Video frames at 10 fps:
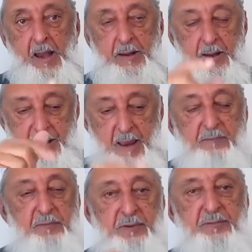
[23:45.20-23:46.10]
that
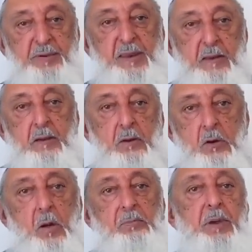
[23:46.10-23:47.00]
every single
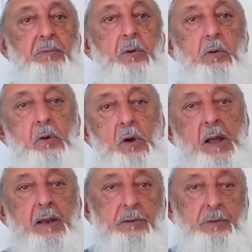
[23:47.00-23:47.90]
copy of the
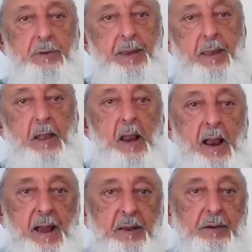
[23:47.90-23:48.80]
Quran today
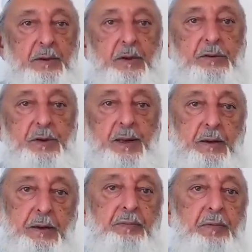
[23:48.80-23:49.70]
has a tashkeel
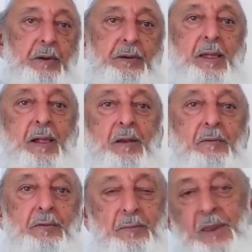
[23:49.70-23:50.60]
different
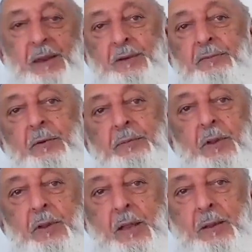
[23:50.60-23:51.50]
from that of
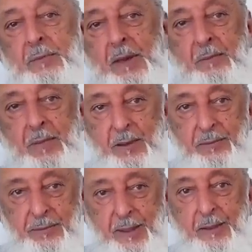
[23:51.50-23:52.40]
Abdullah ibn Abbas?
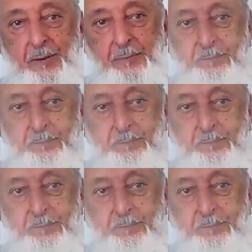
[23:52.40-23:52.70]
Thank you.